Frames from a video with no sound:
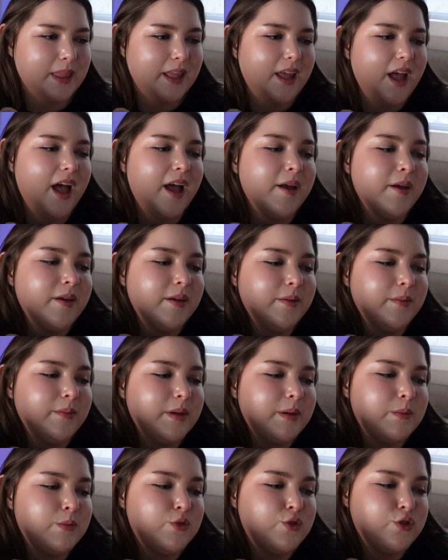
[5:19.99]
I
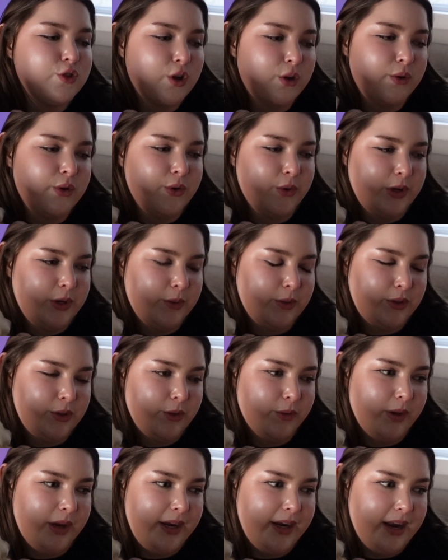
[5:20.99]
am so annoyed with you
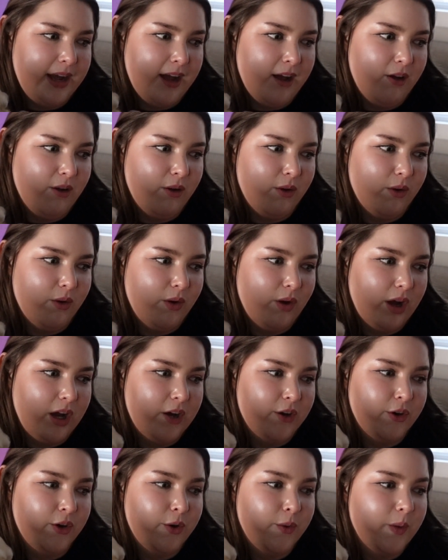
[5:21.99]
right now. I
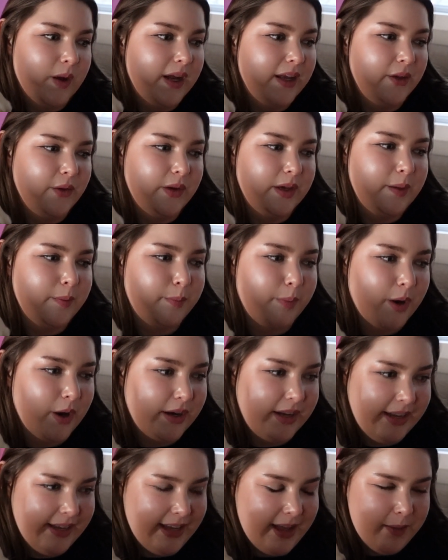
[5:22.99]
don't know why you keep
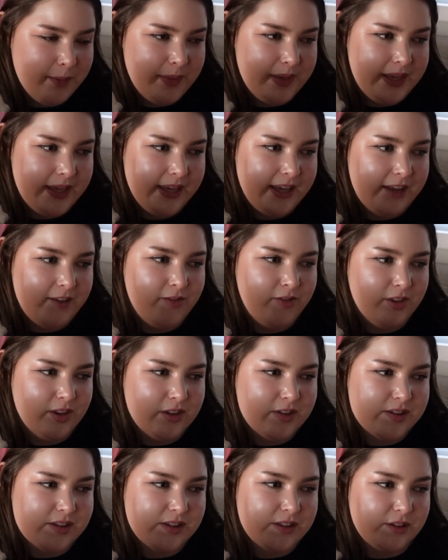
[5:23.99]
barking at me. It
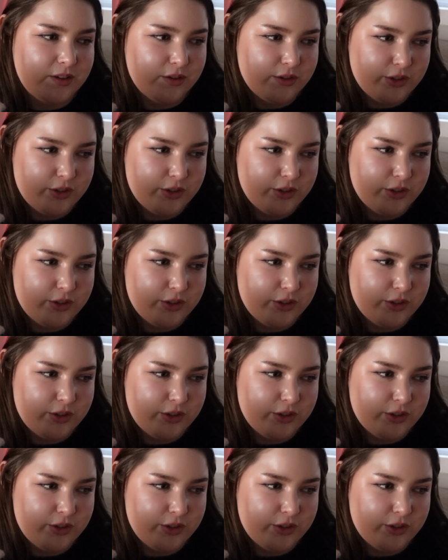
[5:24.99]
feels a little